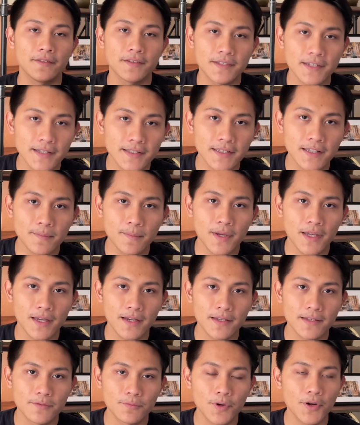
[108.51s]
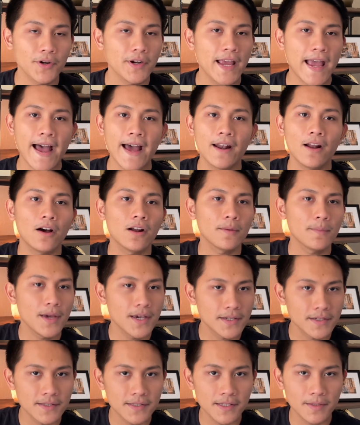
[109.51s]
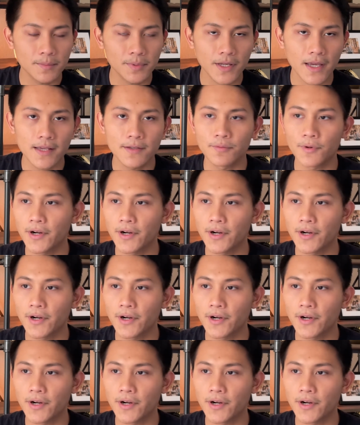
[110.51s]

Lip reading: assistant because we already had automations in place.